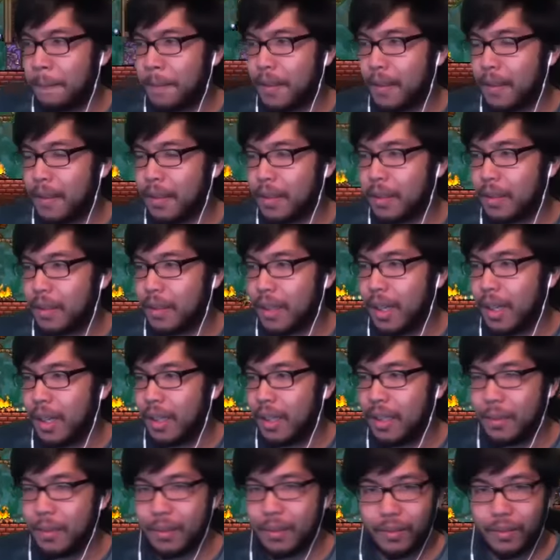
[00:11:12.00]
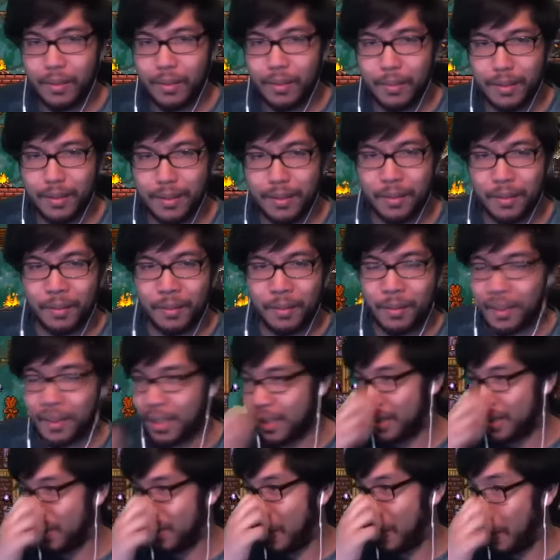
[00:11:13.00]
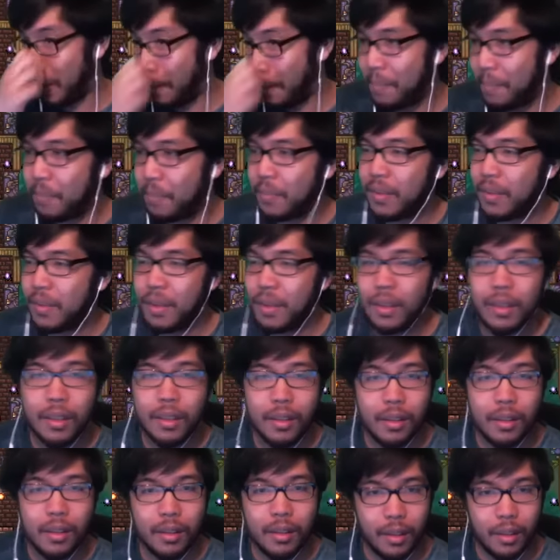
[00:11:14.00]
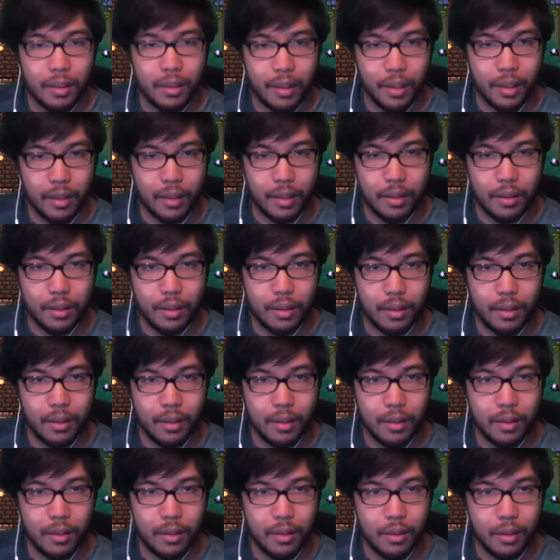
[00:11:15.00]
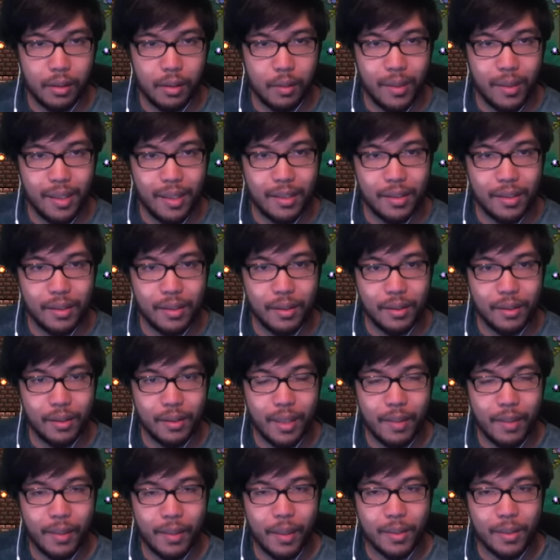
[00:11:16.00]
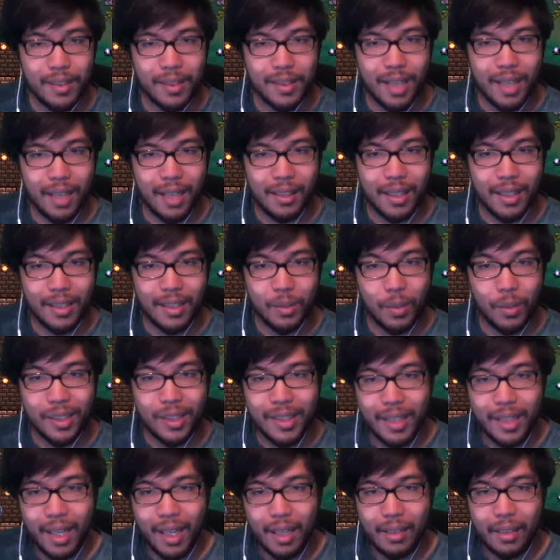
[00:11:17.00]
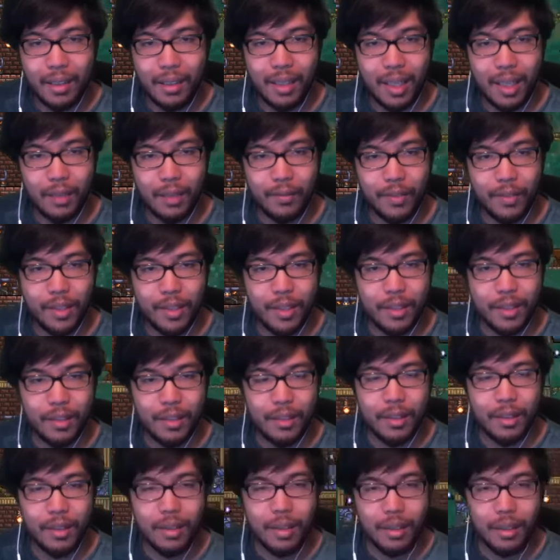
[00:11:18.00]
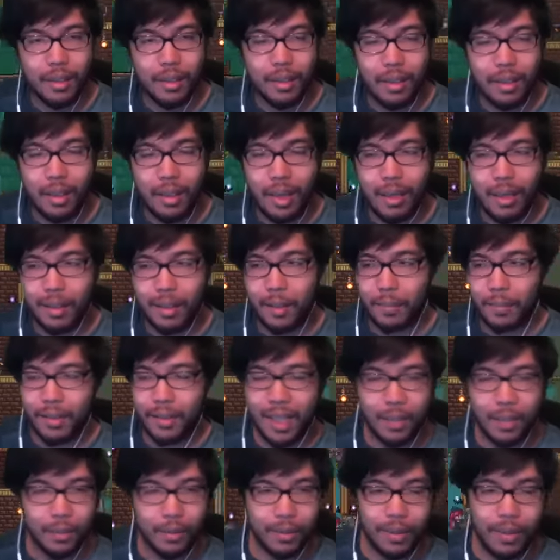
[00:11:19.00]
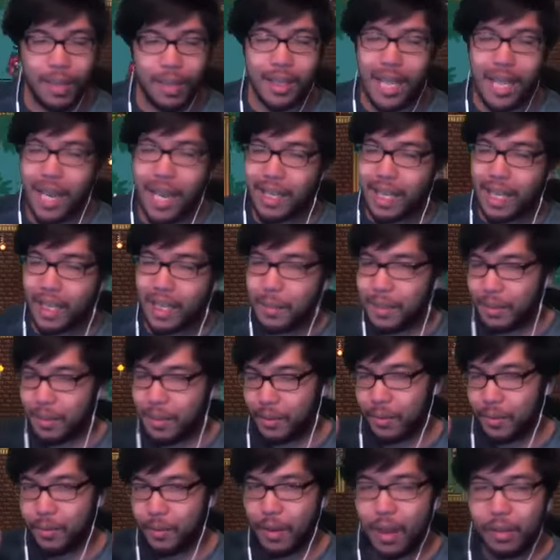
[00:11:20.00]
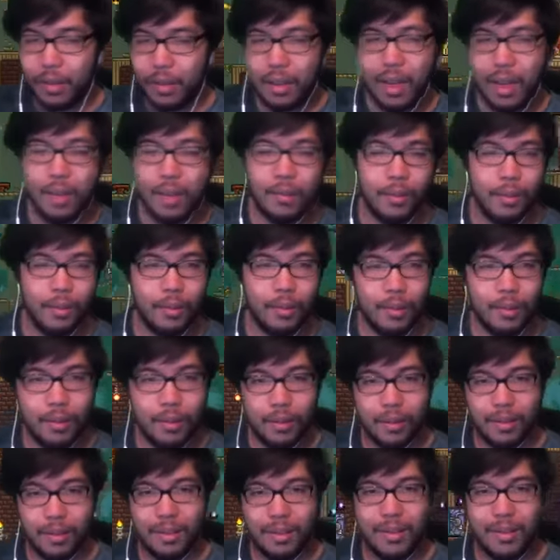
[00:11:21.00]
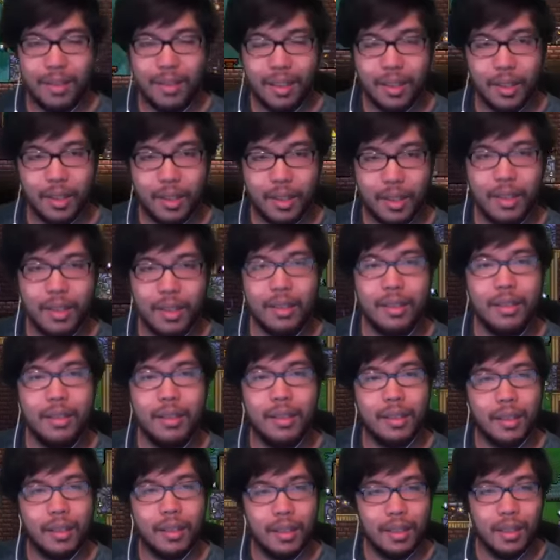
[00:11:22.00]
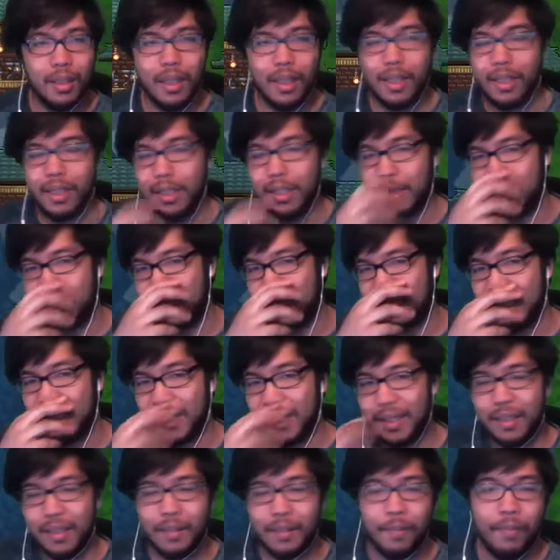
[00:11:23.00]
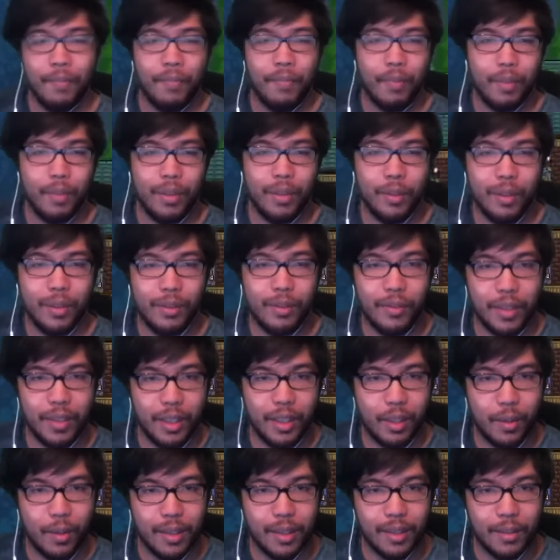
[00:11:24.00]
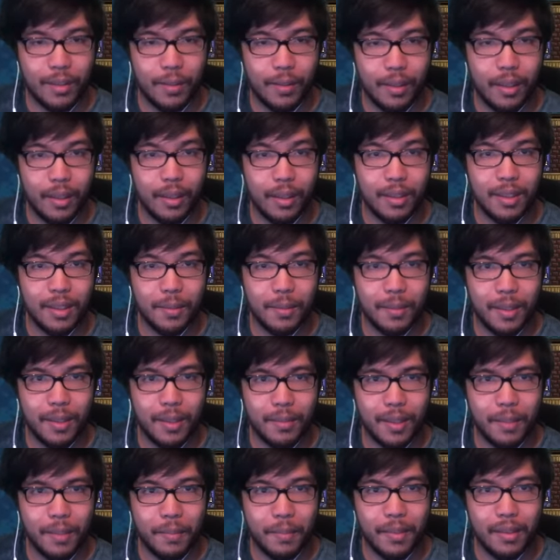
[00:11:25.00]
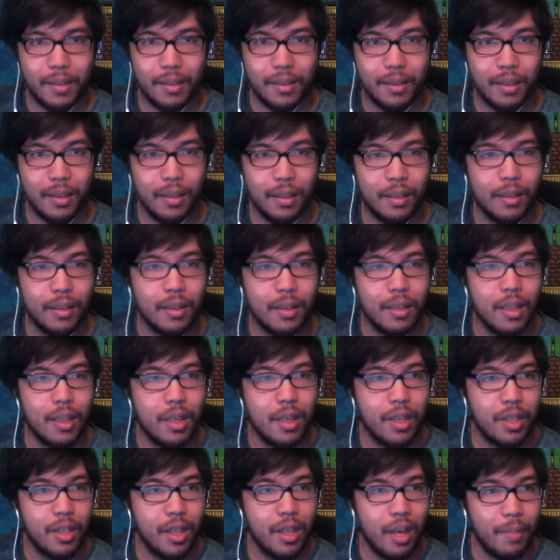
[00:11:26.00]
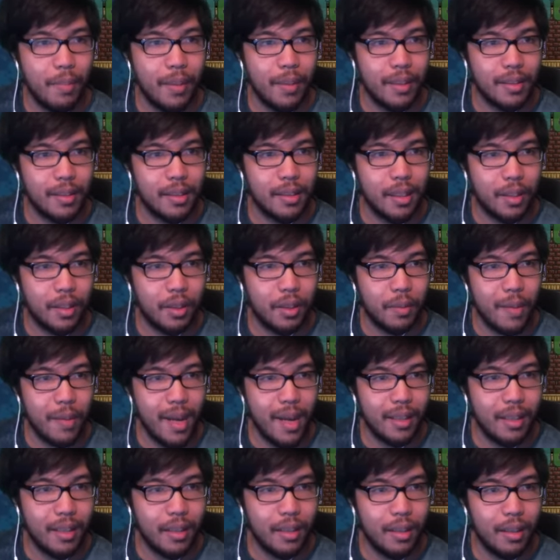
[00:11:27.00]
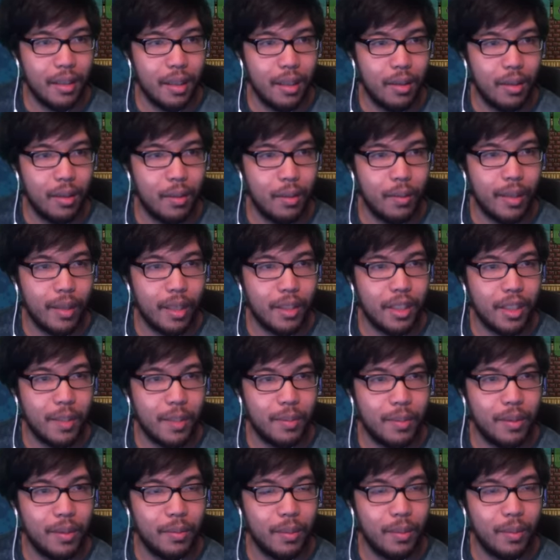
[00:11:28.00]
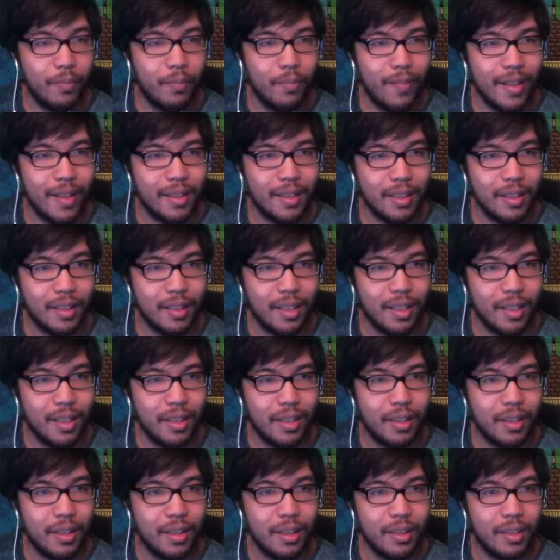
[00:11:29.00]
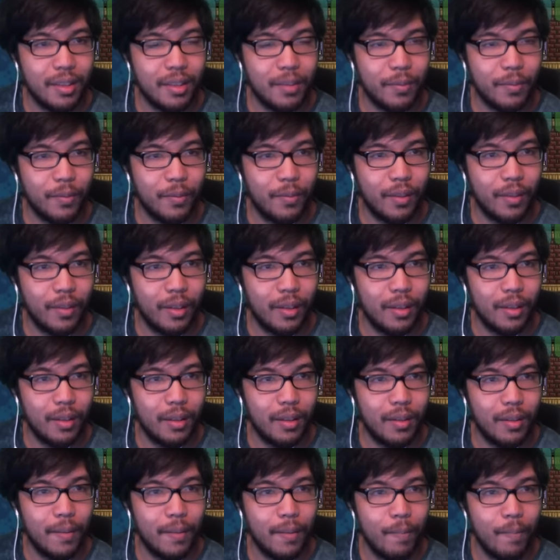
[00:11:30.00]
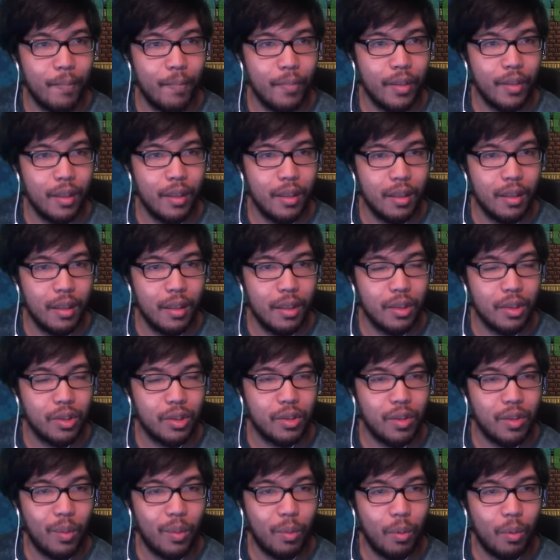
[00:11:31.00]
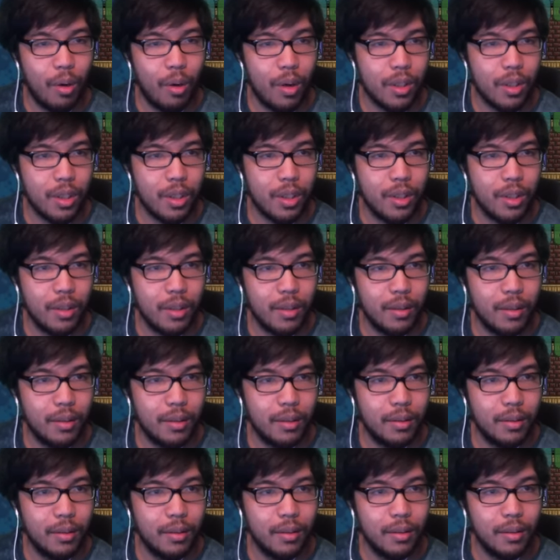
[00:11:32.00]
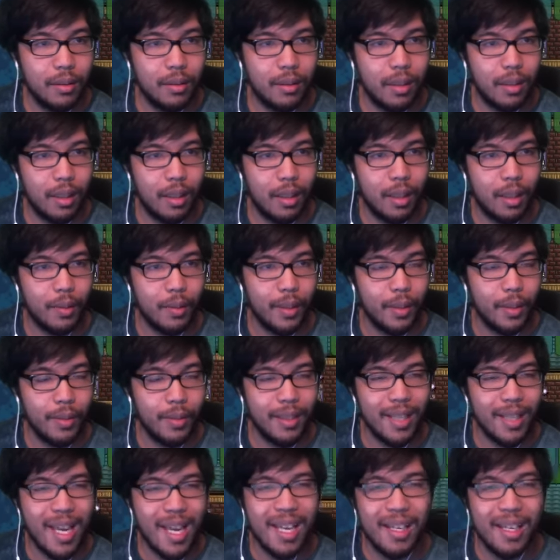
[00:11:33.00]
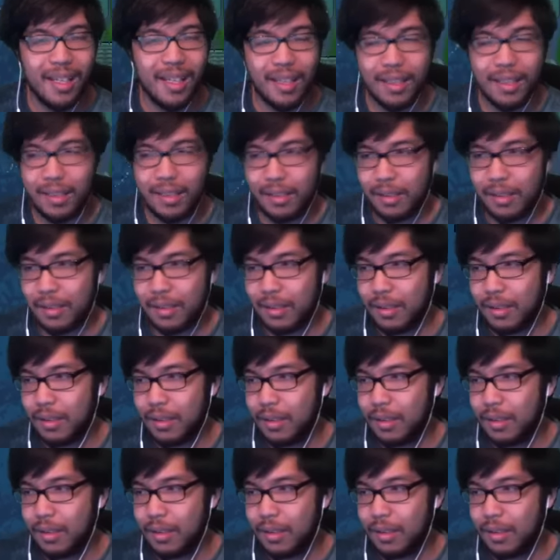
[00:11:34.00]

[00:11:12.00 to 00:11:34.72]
Sorry, Katie. Oh my gosh. Okay, quest do. Here we go, Skylakes. Once again, Cloudfish. Alright, I'm glad we're... I gotta be a lot more diligent and consistent with doing the fishing quests every day because sometimes I miss a day. Shopping, Celestial Magnet. No, we got Gypsy Rope, Fancy Dishes, some pho. I'll stopwatch. Alright, we don't need any of this.